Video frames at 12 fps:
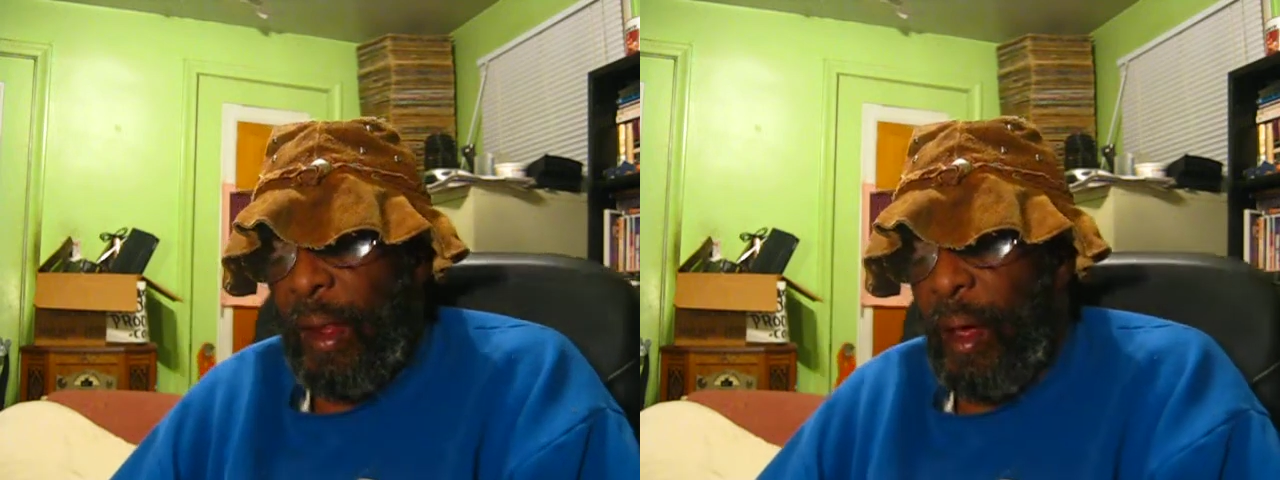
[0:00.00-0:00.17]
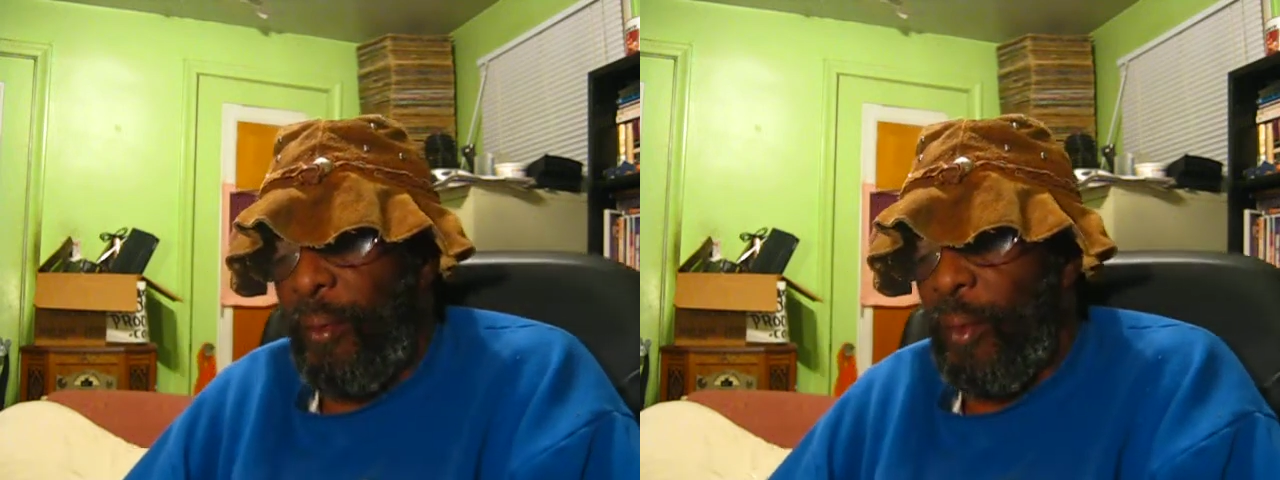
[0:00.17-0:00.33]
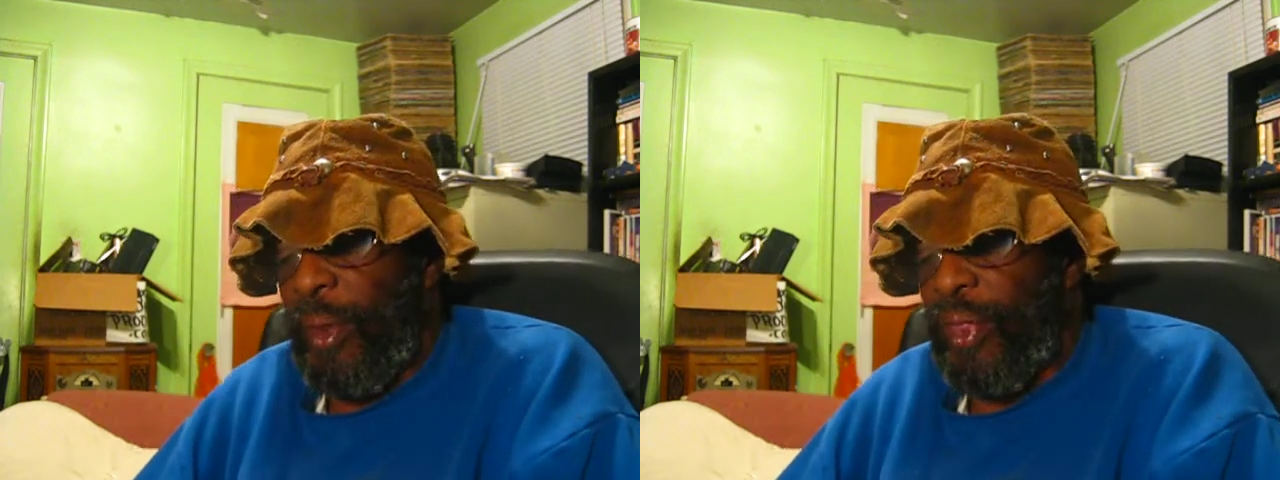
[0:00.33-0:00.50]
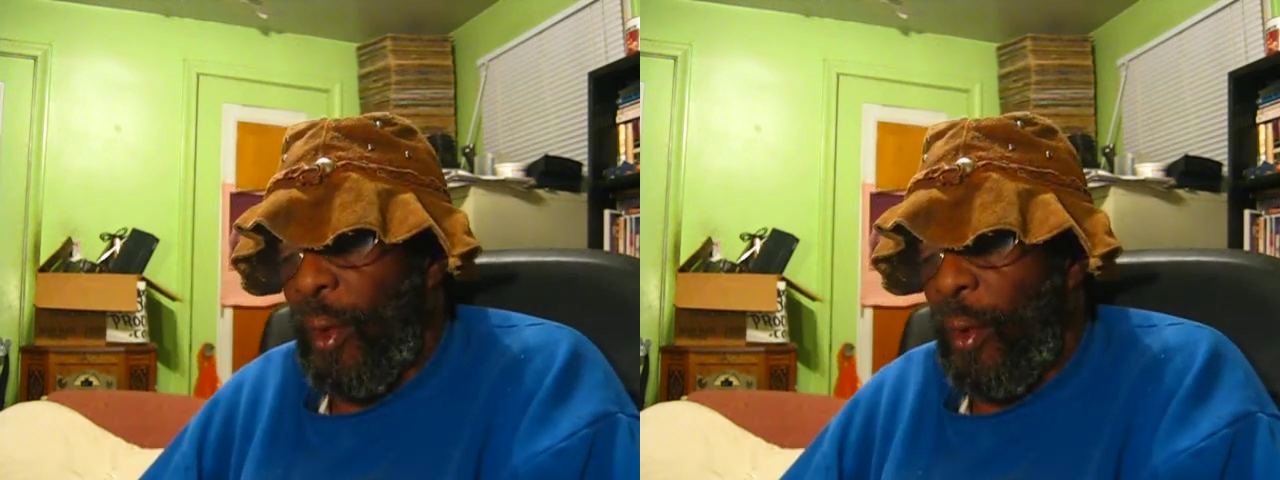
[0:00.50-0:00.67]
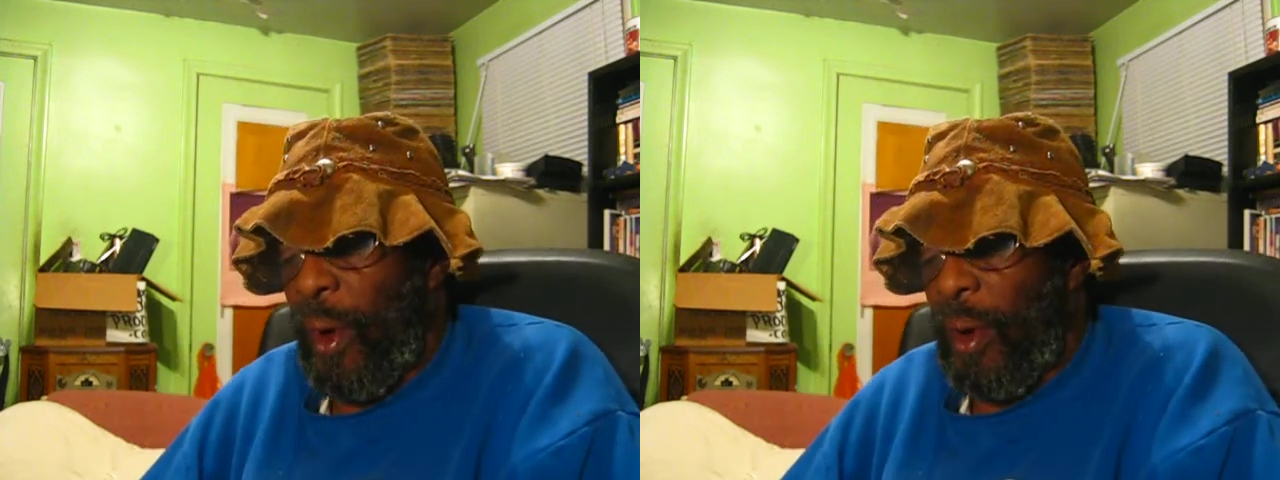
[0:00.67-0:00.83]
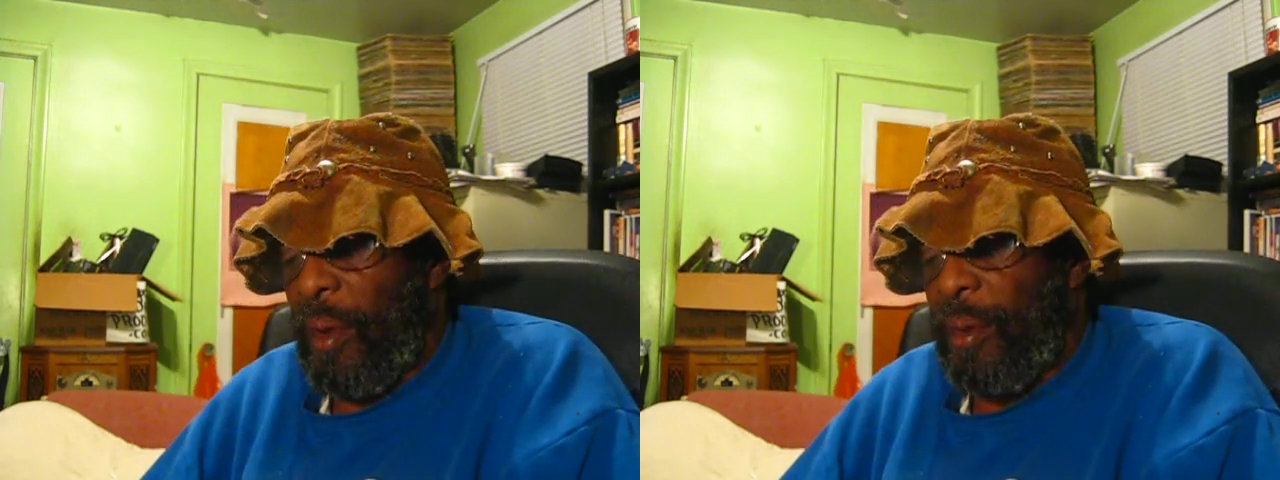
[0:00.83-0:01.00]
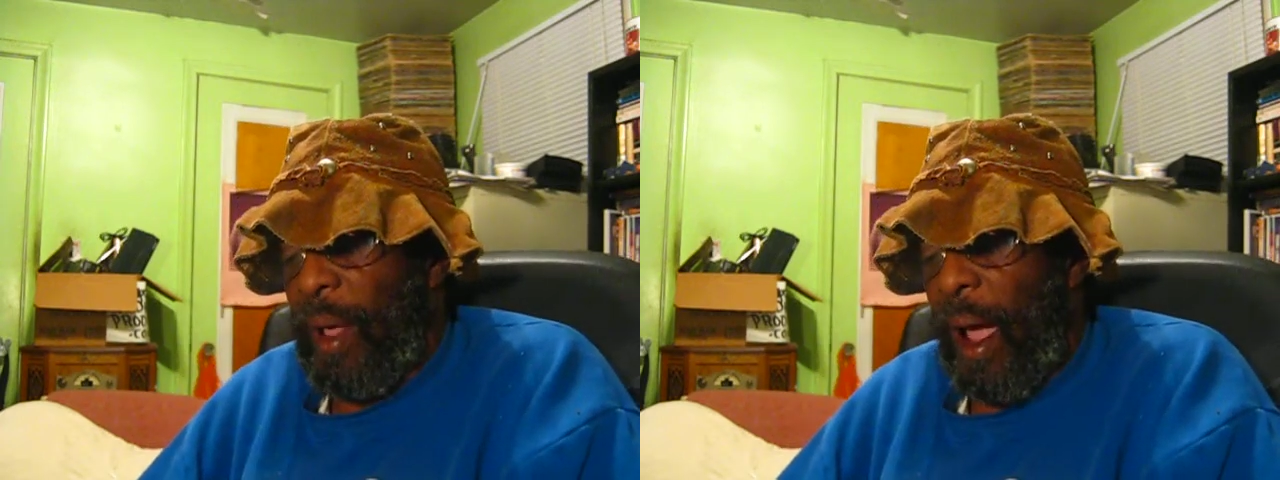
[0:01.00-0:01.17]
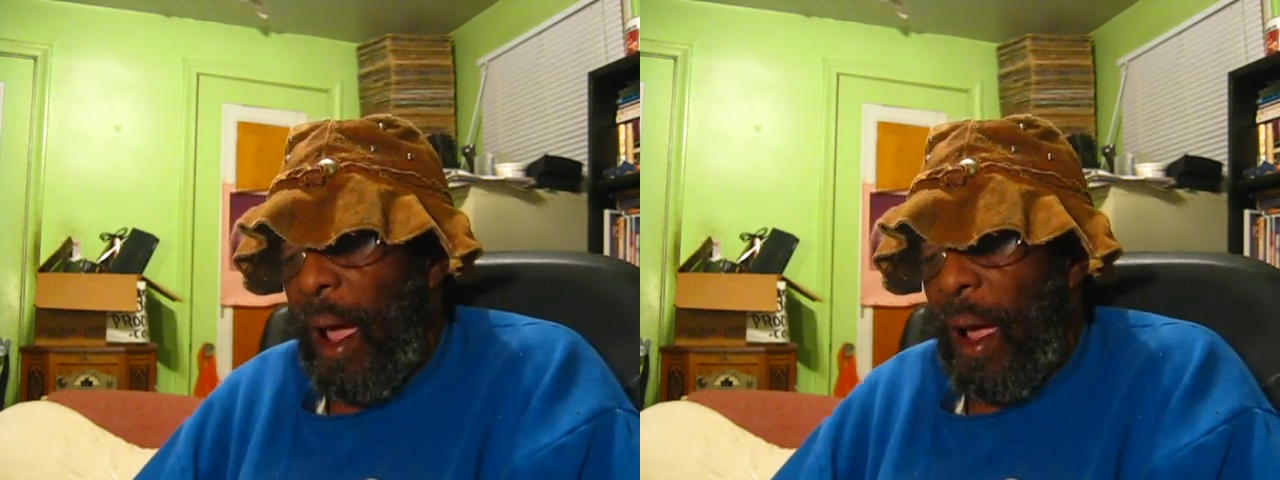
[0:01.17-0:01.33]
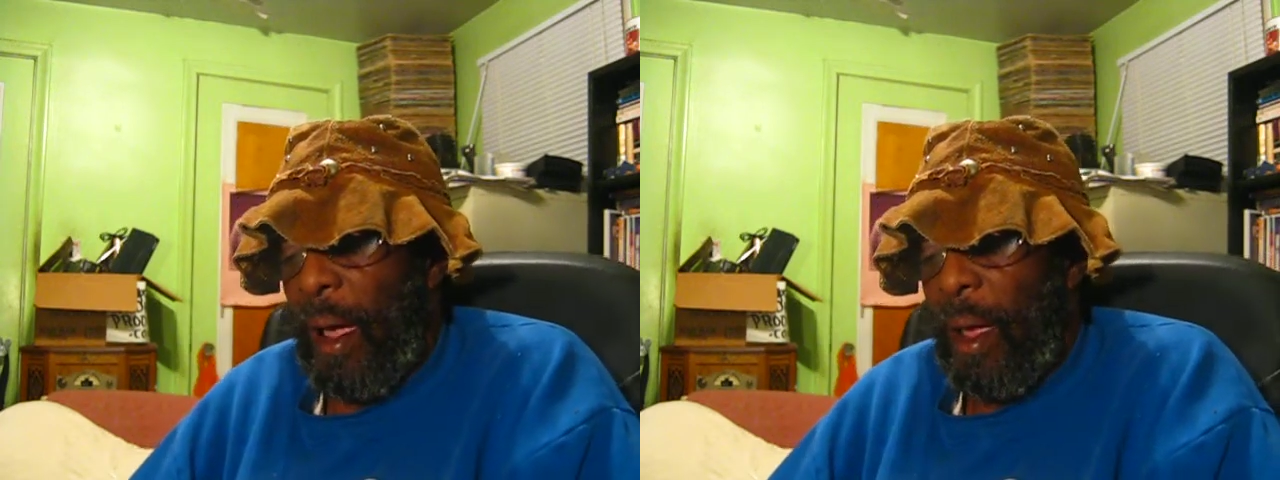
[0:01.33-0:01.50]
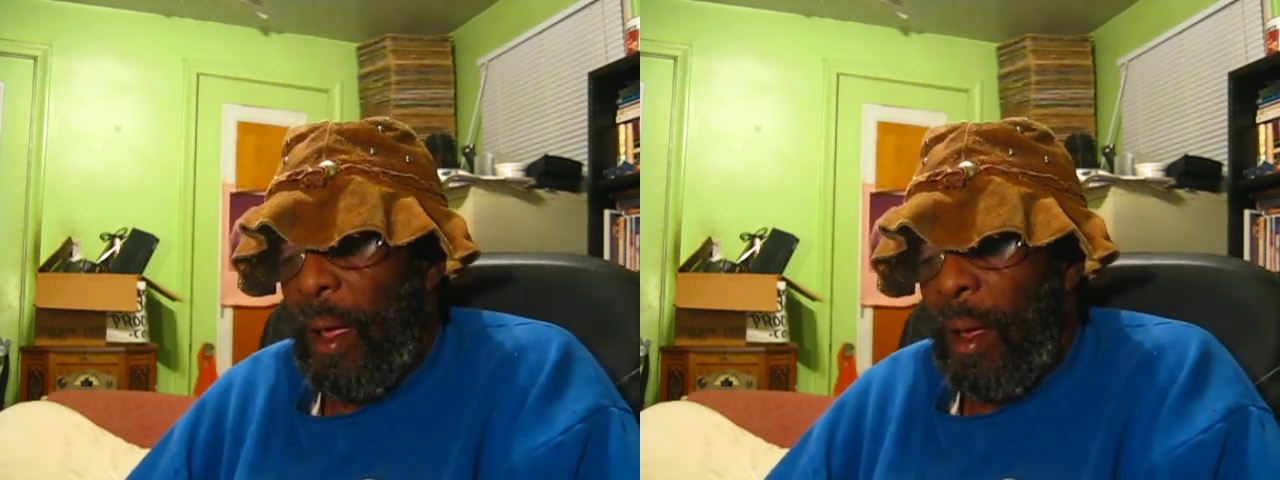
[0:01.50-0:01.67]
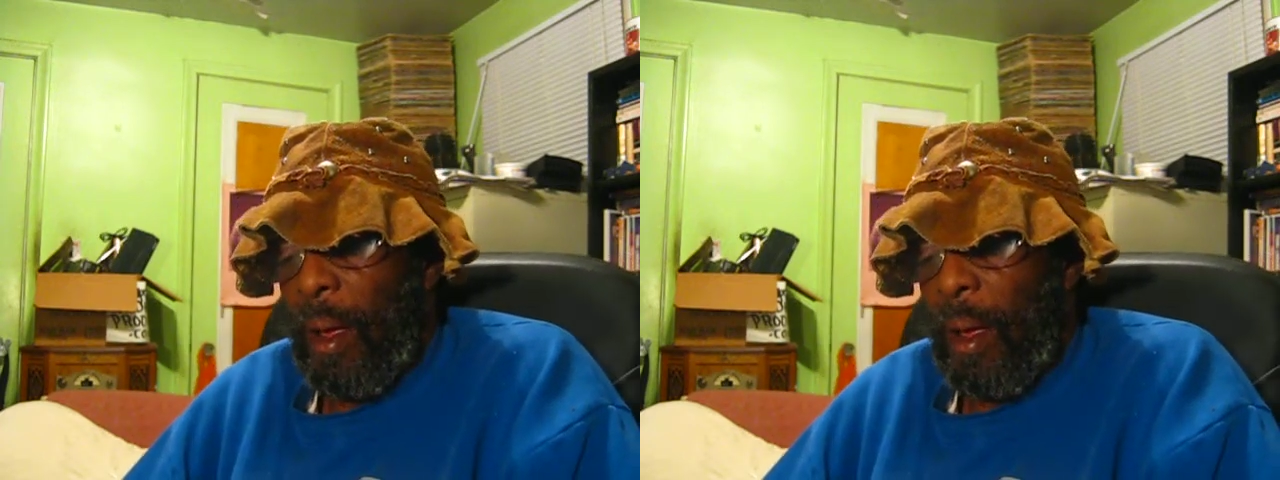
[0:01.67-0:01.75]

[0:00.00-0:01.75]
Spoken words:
up with the Word of God,